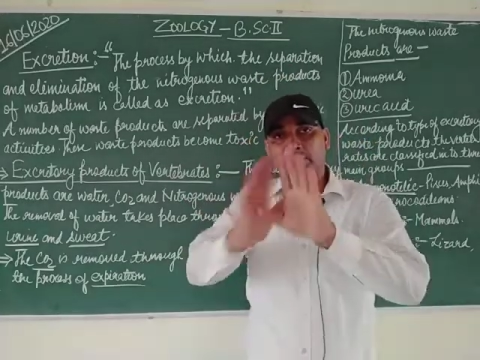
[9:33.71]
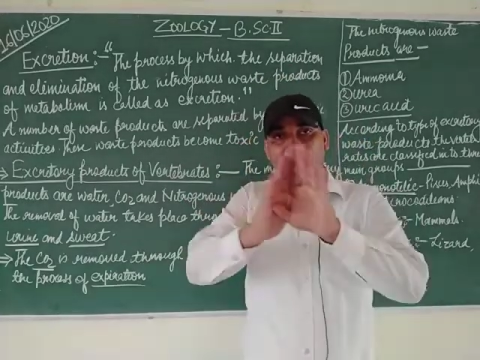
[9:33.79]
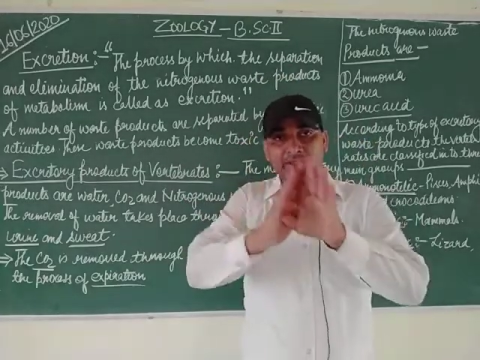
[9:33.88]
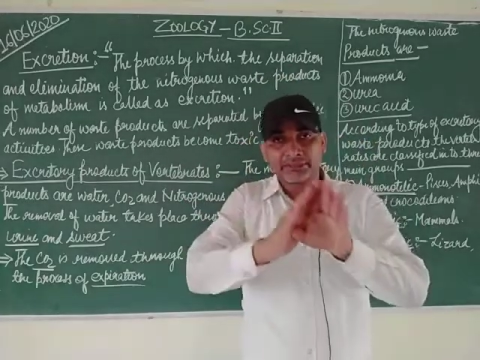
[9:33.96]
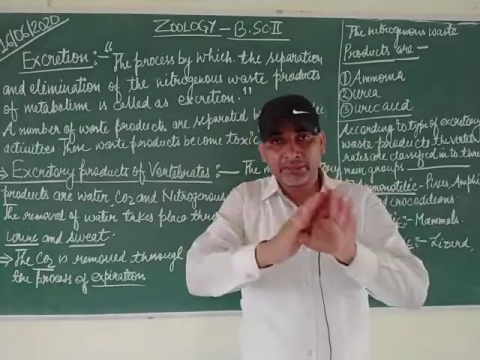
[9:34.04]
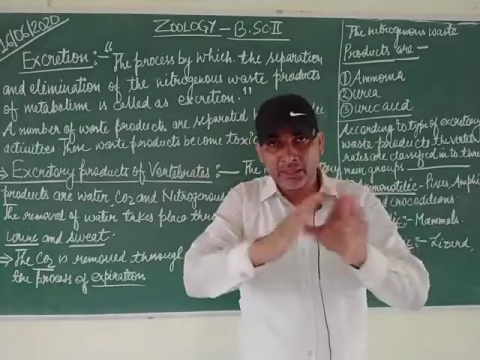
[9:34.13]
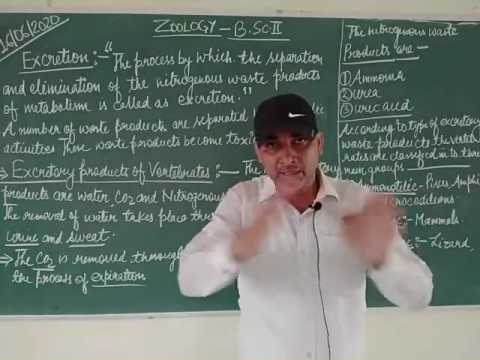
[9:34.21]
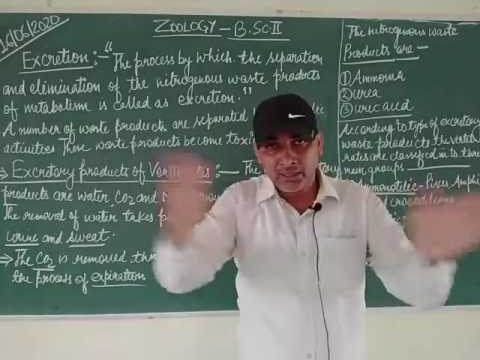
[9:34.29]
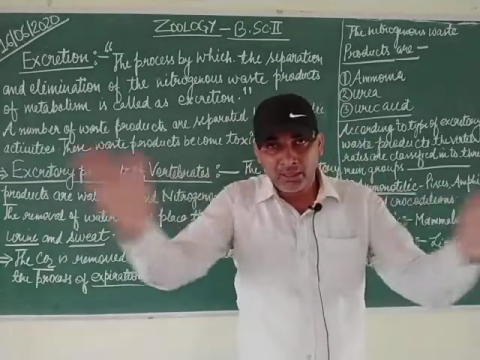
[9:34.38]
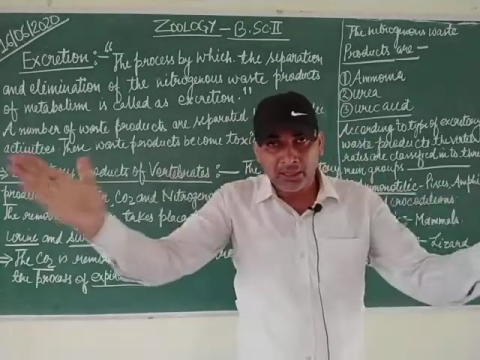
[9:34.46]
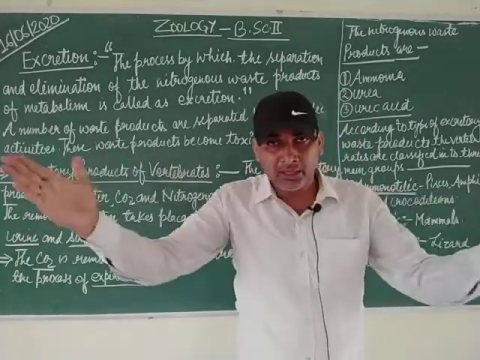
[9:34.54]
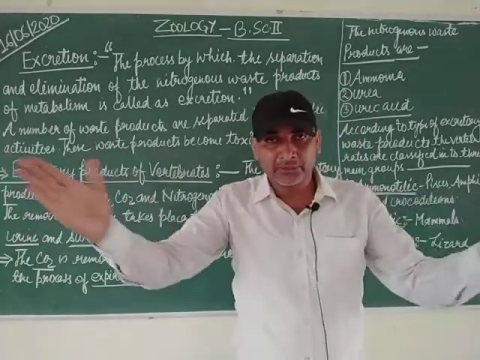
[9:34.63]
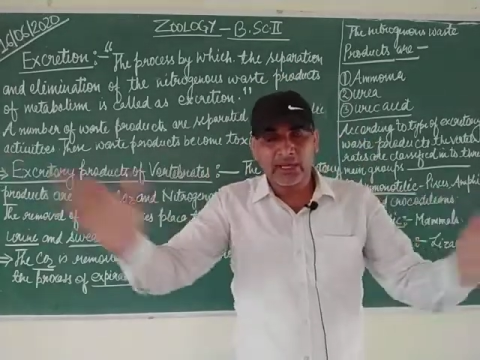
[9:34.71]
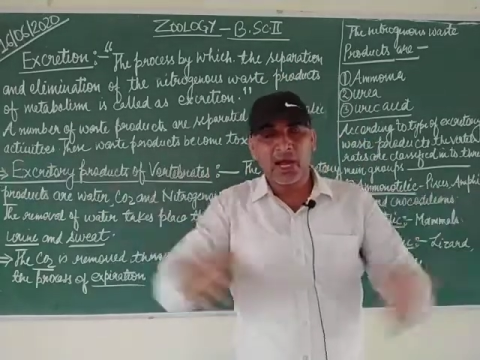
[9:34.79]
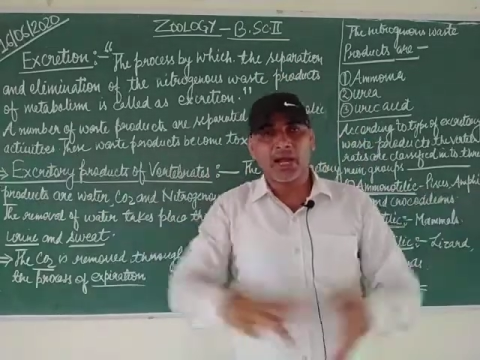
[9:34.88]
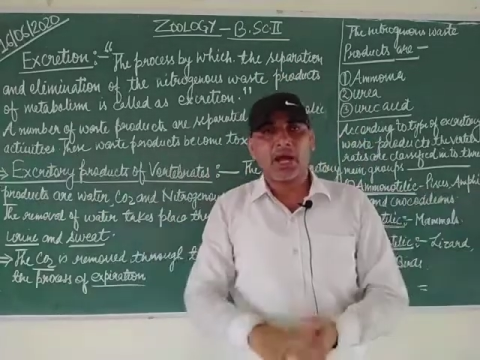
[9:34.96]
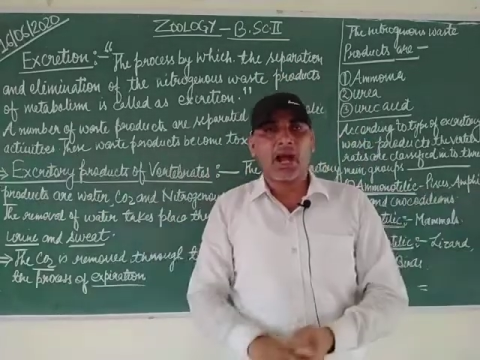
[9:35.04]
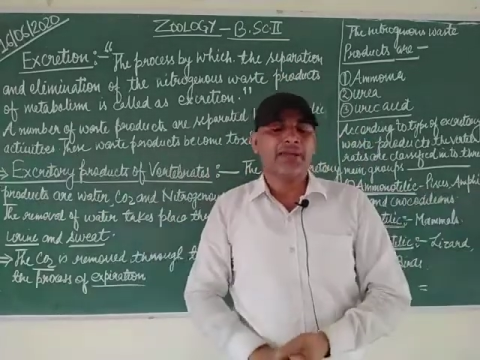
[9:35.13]
that is the
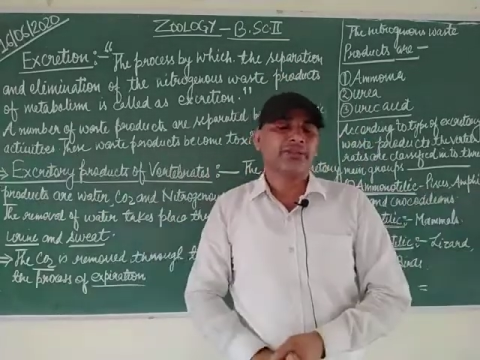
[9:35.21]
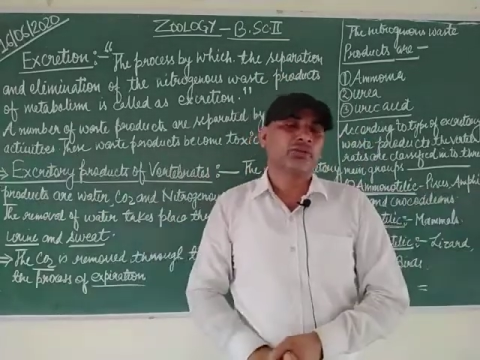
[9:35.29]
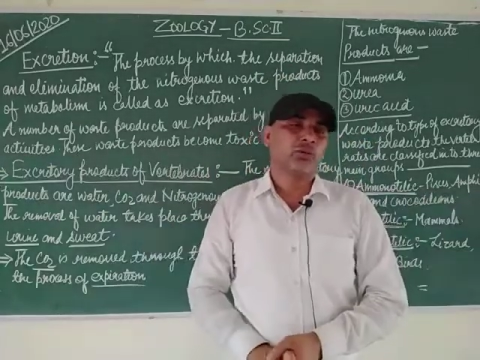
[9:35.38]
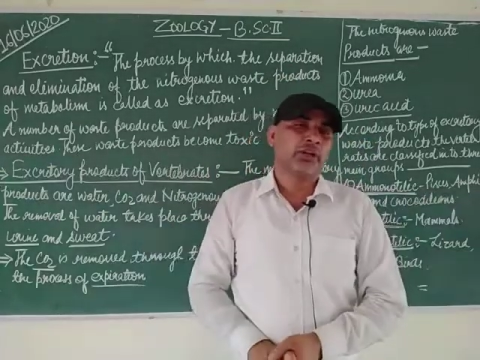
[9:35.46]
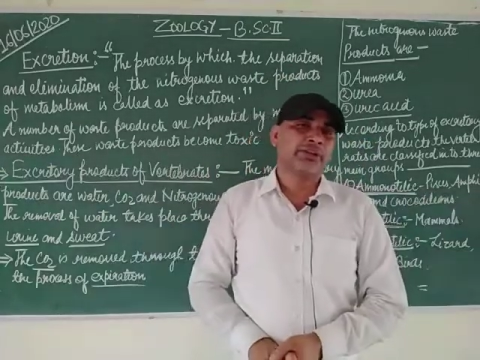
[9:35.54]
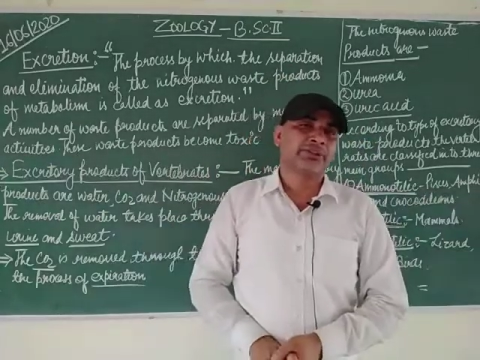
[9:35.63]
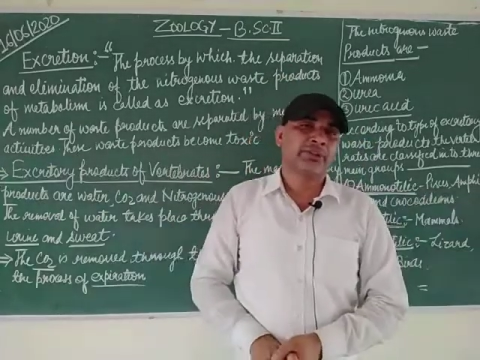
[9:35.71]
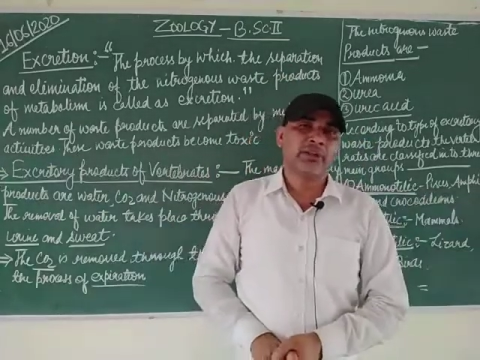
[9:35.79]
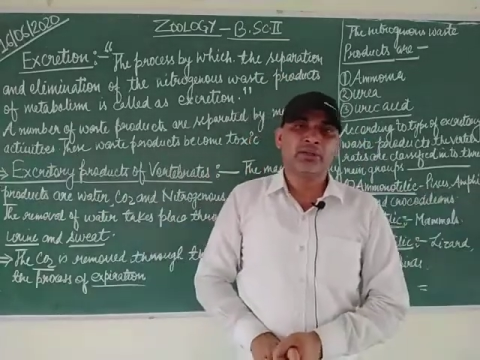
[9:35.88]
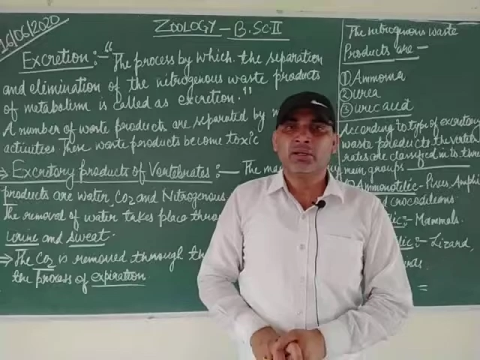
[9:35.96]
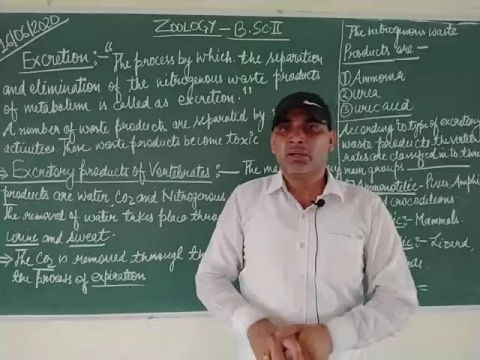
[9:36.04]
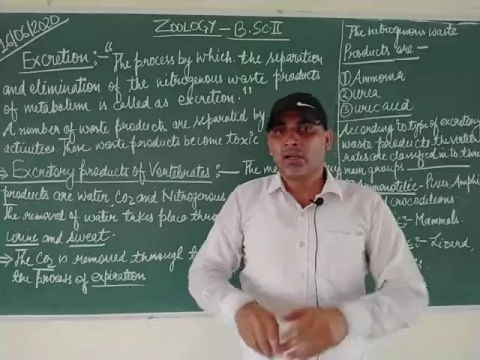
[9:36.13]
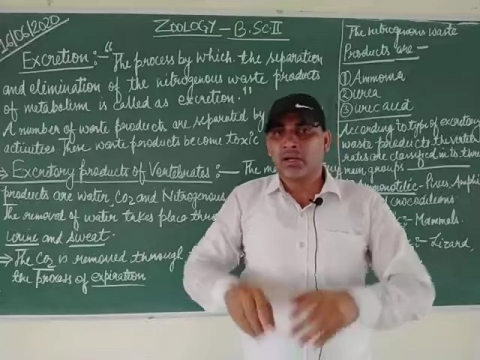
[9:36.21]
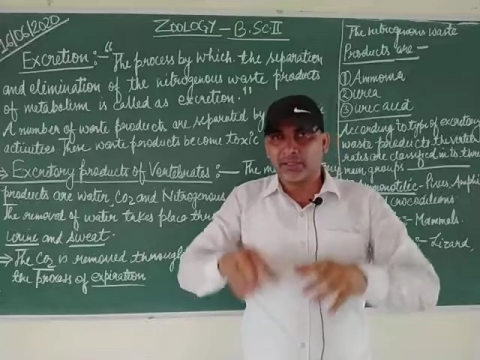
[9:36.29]
isolation,